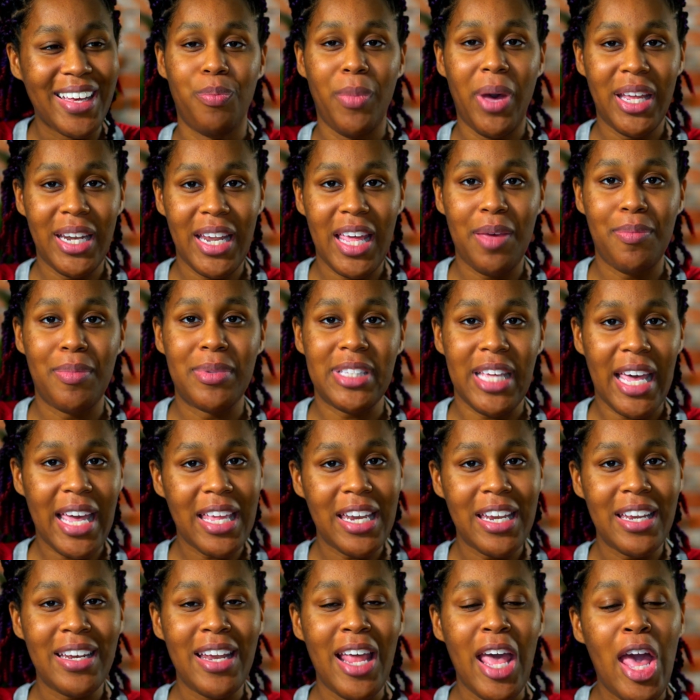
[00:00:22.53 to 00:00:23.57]
My name is
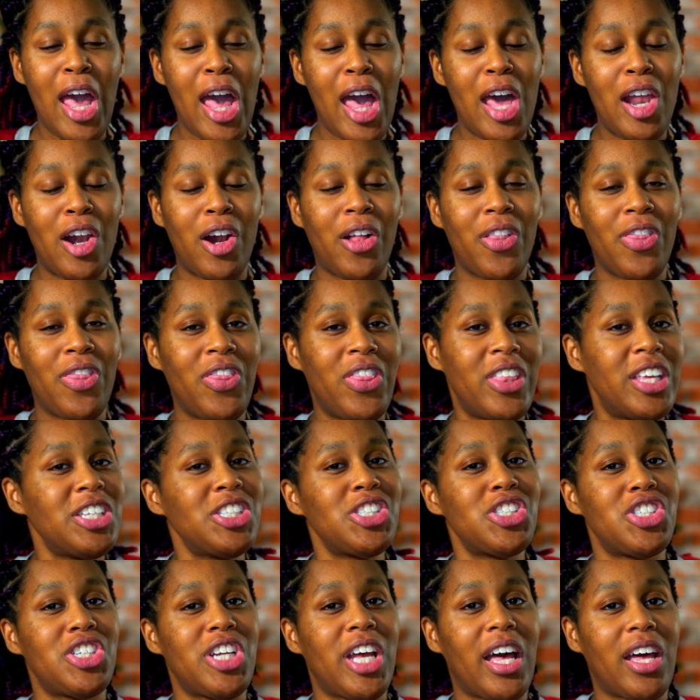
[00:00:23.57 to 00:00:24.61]
Aiden, and on
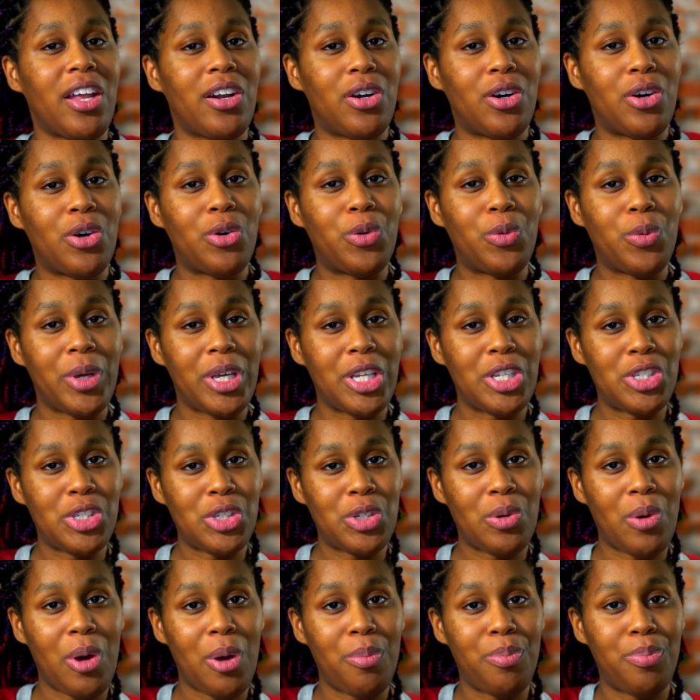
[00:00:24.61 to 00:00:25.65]
this channel, we
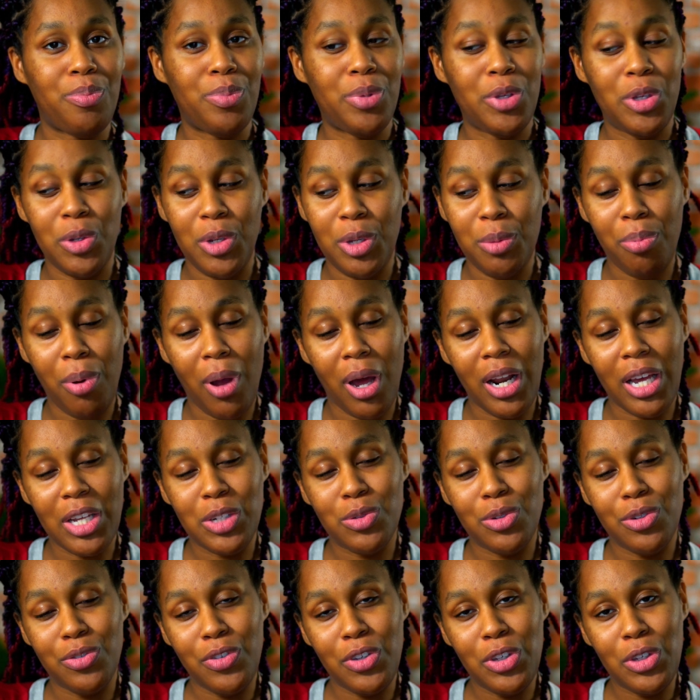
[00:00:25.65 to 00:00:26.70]
do beauty
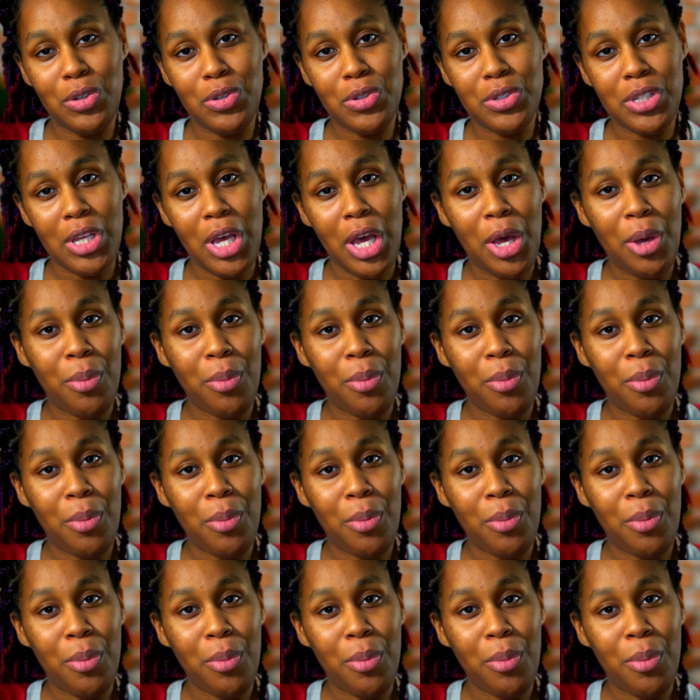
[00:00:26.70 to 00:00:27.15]
product reviews,